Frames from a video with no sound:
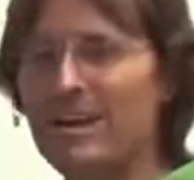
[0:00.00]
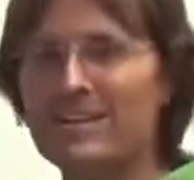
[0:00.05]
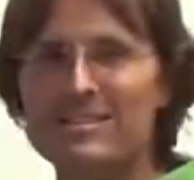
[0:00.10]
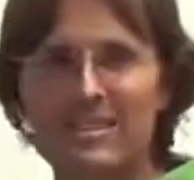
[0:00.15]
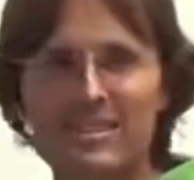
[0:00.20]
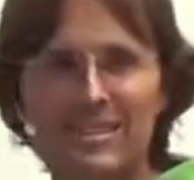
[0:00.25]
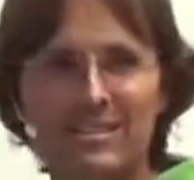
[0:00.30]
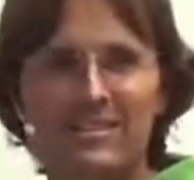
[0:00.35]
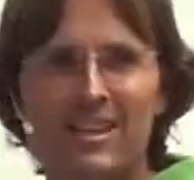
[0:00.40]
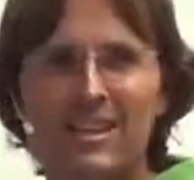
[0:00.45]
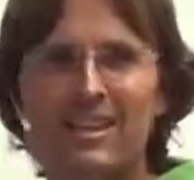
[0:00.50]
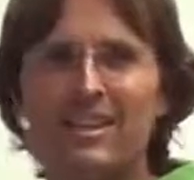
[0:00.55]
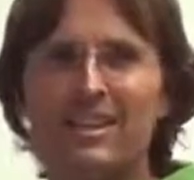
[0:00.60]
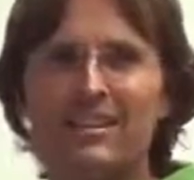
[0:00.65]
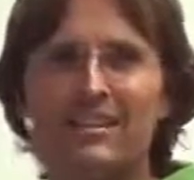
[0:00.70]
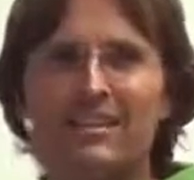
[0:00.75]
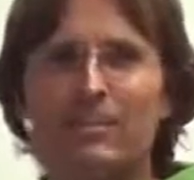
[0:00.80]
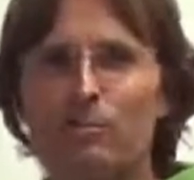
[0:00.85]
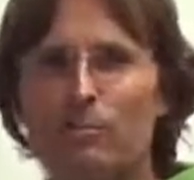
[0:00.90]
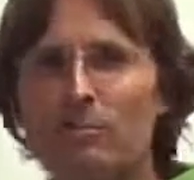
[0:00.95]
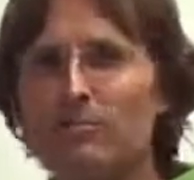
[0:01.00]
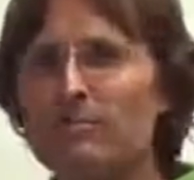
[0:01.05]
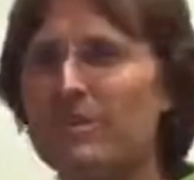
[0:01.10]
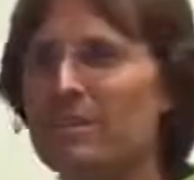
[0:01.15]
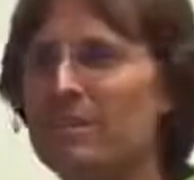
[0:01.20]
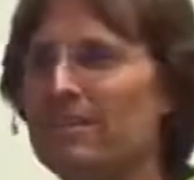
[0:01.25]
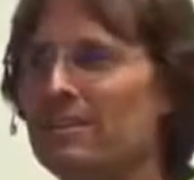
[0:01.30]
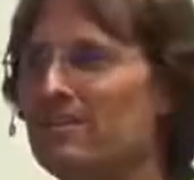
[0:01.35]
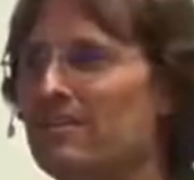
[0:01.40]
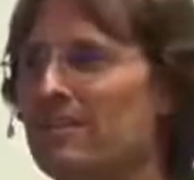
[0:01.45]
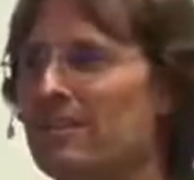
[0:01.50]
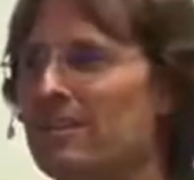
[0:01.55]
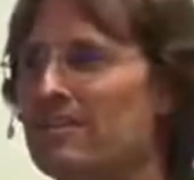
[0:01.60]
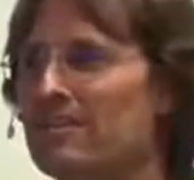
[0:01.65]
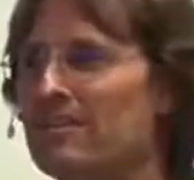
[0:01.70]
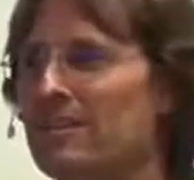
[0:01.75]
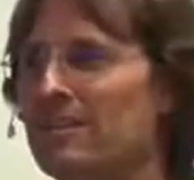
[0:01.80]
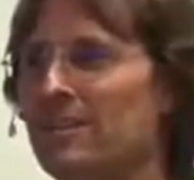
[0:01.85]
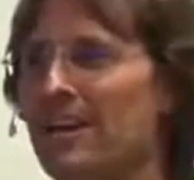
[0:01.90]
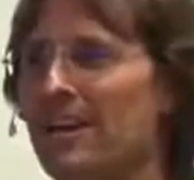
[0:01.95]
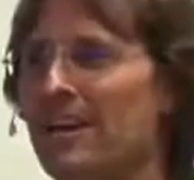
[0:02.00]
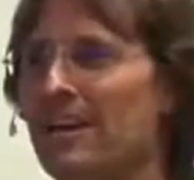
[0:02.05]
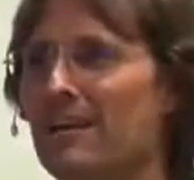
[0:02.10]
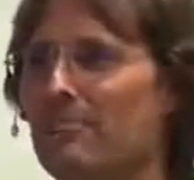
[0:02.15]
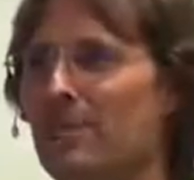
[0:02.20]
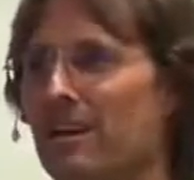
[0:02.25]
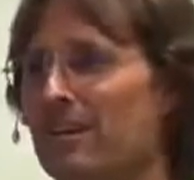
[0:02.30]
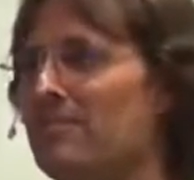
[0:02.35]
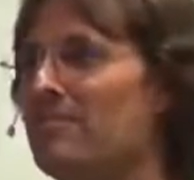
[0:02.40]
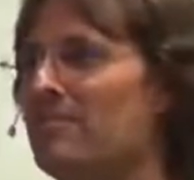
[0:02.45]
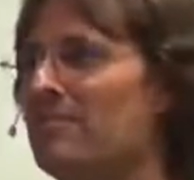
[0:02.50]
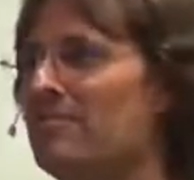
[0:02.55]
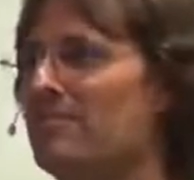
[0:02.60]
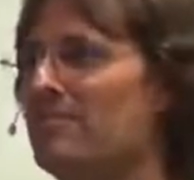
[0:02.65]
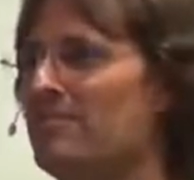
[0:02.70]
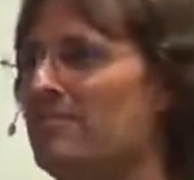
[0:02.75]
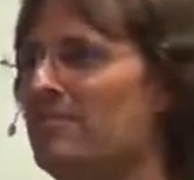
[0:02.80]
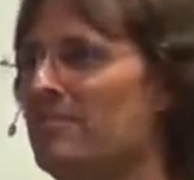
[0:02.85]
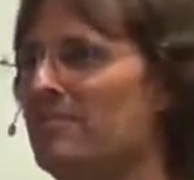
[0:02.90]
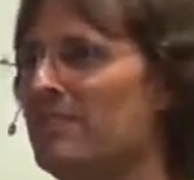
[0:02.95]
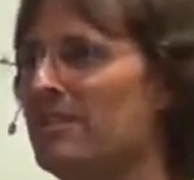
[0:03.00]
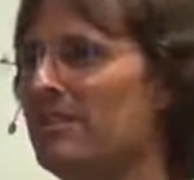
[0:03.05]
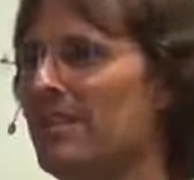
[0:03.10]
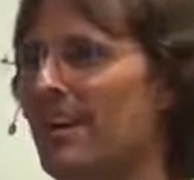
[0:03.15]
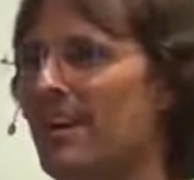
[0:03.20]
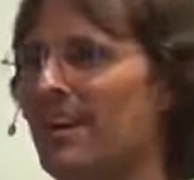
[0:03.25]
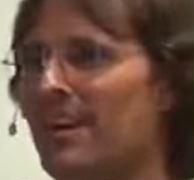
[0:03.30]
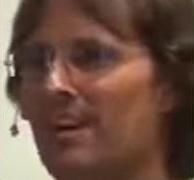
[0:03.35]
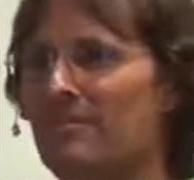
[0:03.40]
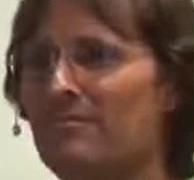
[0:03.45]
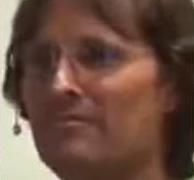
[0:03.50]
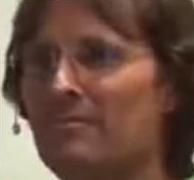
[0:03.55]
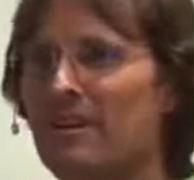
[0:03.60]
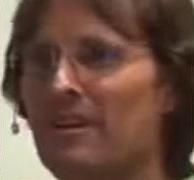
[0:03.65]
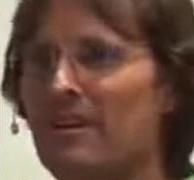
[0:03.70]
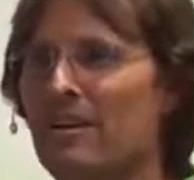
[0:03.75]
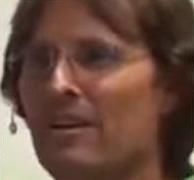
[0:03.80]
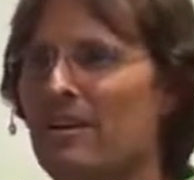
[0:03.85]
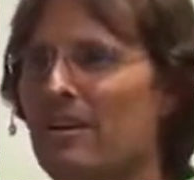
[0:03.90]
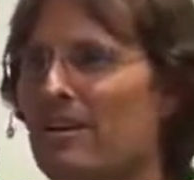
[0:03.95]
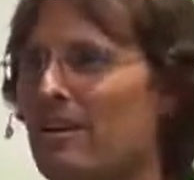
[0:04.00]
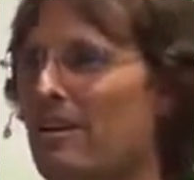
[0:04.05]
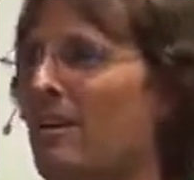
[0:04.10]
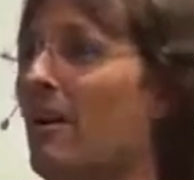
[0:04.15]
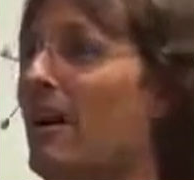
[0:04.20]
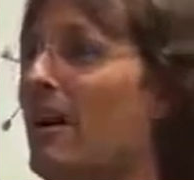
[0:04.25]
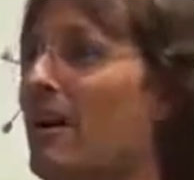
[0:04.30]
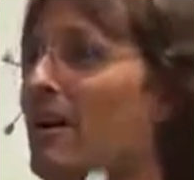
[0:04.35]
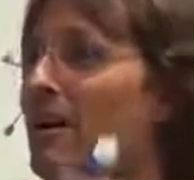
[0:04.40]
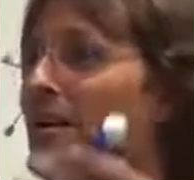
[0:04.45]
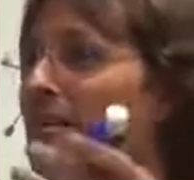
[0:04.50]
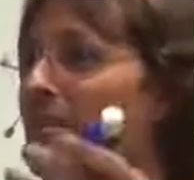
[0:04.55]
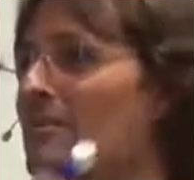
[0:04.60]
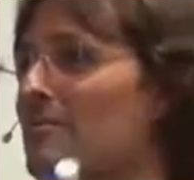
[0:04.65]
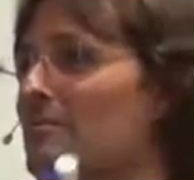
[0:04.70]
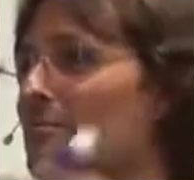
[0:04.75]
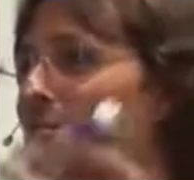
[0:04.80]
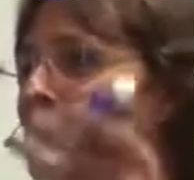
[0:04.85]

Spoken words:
basically telling the woman in the audience that they are better than you, that they have a higher